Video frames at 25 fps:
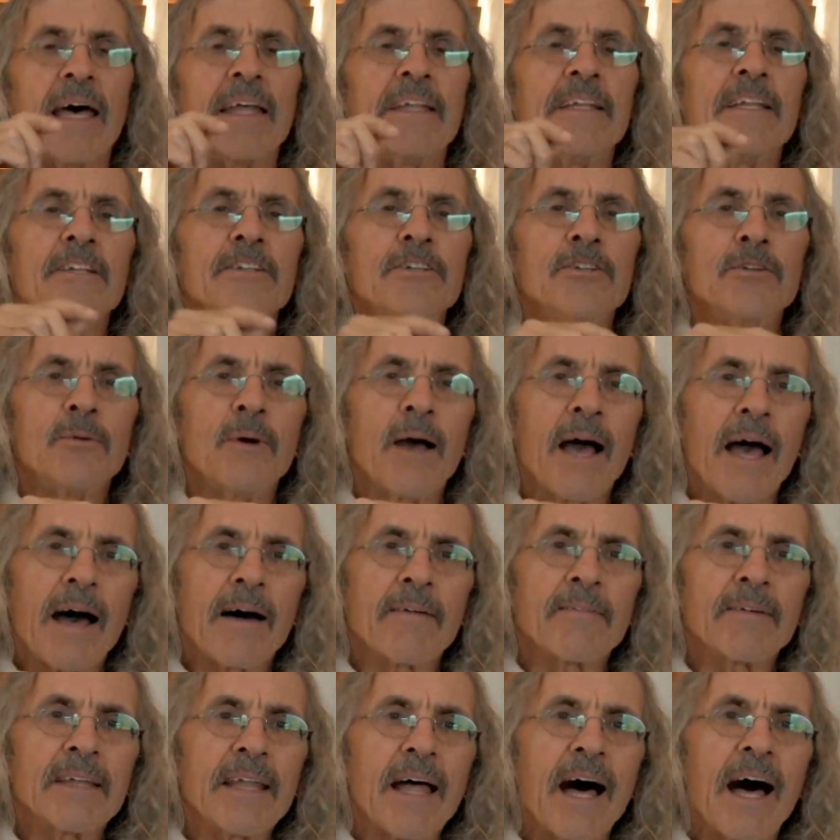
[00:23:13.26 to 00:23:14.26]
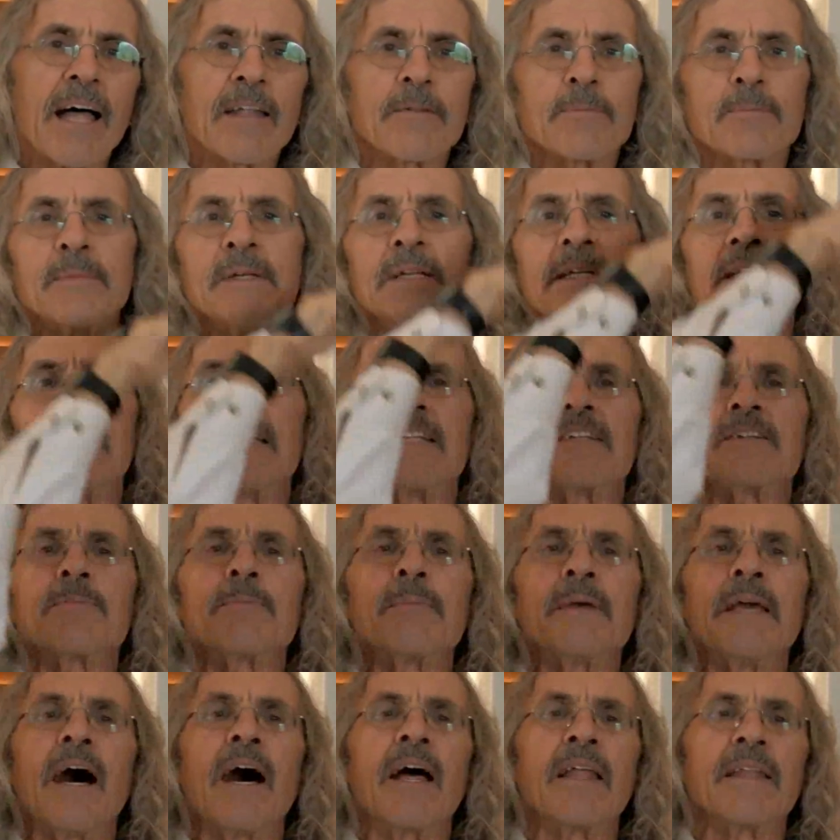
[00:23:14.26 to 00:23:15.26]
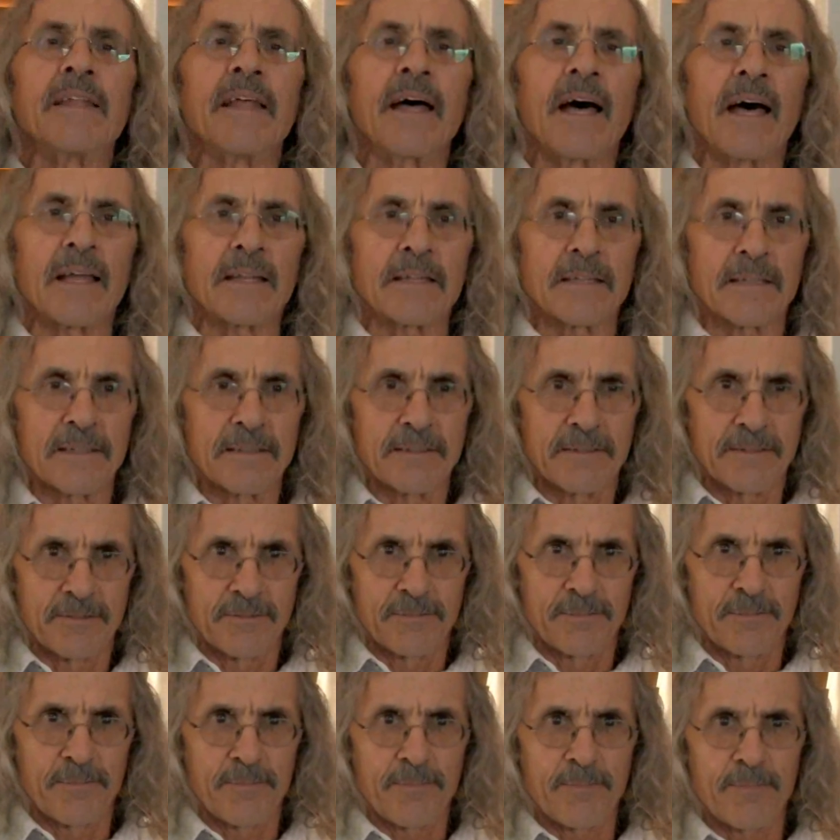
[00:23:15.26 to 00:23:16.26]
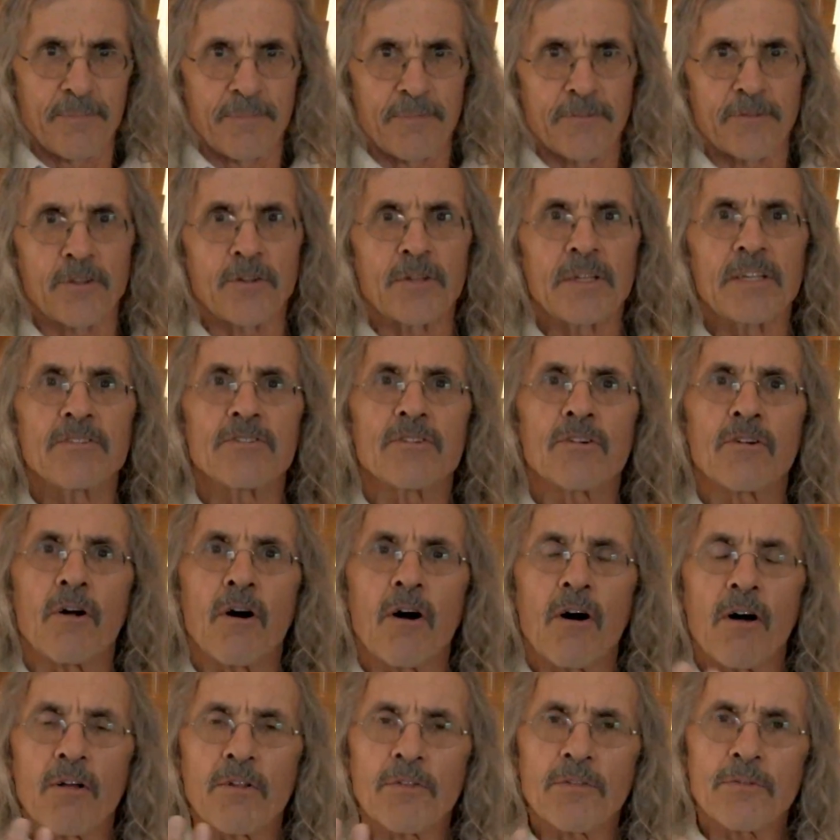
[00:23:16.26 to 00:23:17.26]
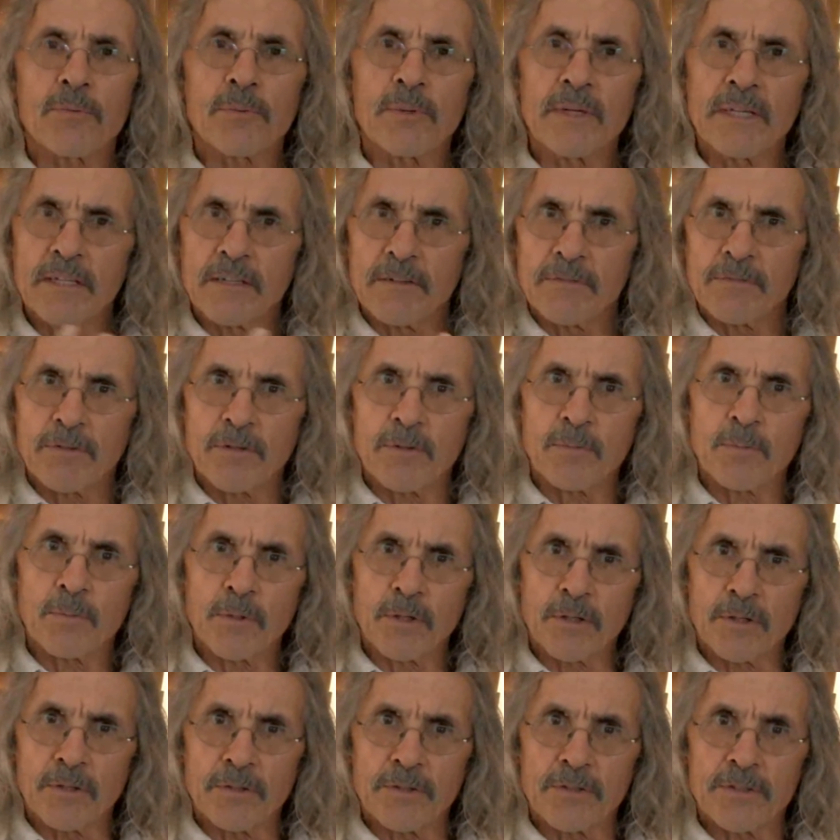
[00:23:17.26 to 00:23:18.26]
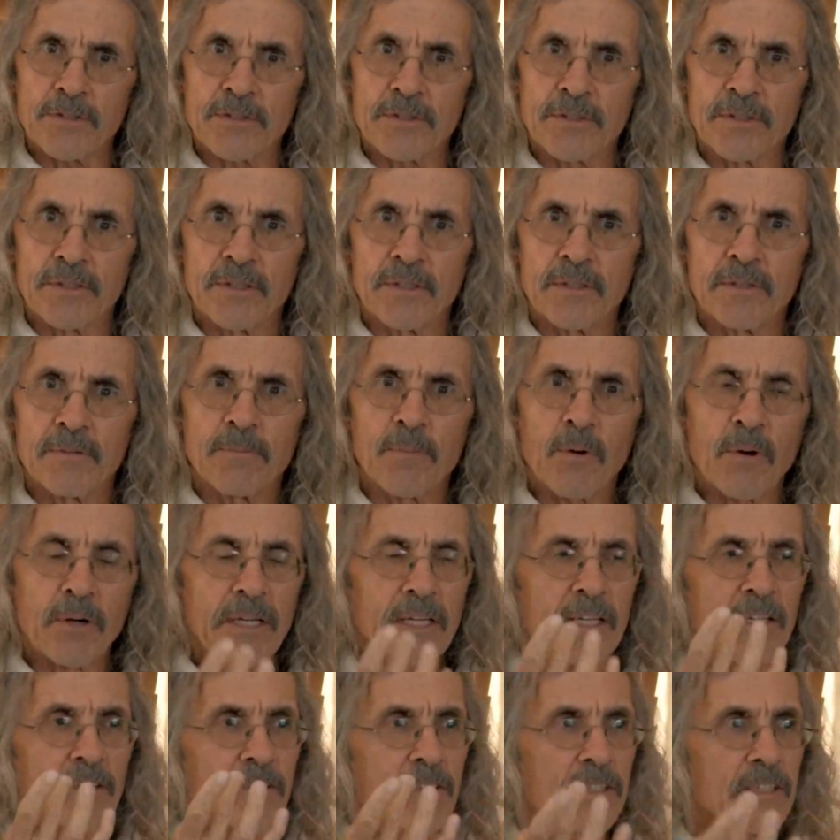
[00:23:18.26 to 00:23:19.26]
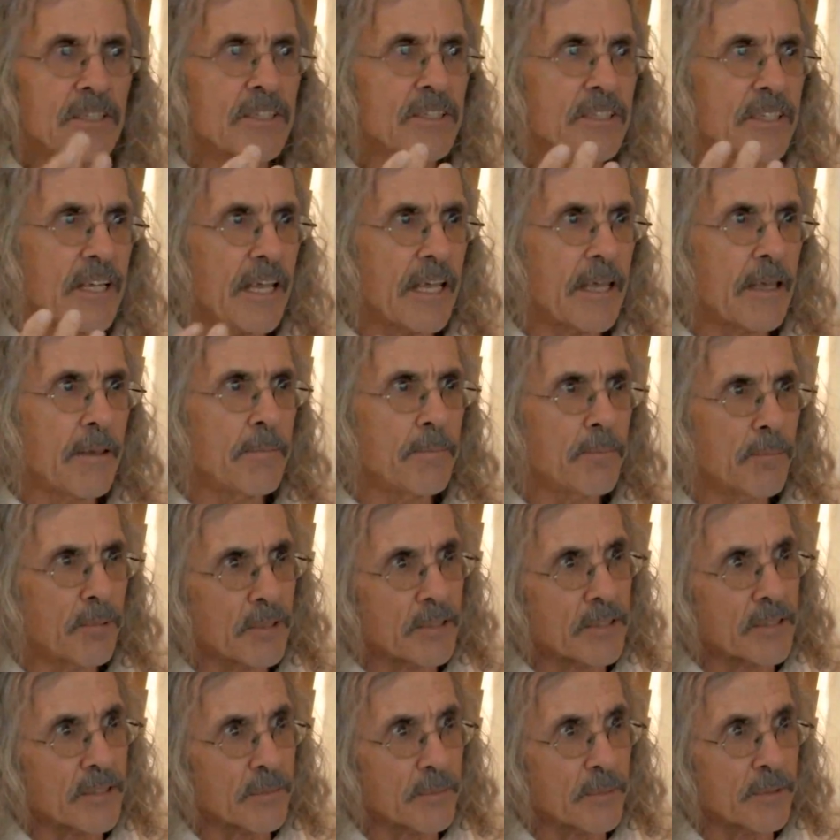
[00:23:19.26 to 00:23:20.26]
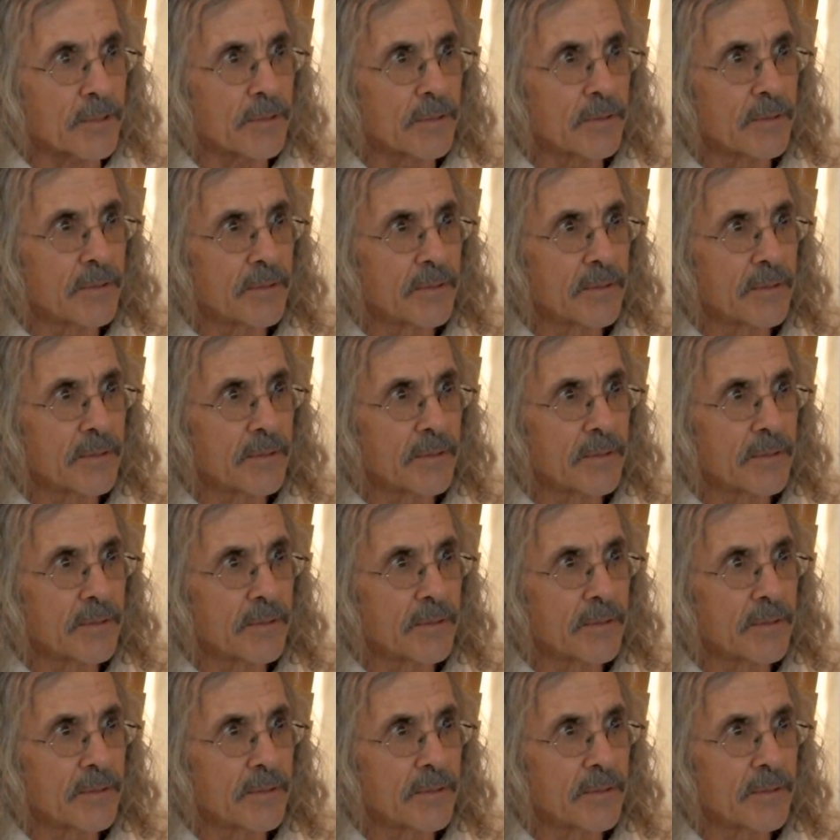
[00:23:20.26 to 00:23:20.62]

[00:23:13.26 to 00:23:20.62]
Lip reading: And then you have an atman that's beyond that. So these are all three different words pointing to the same principle.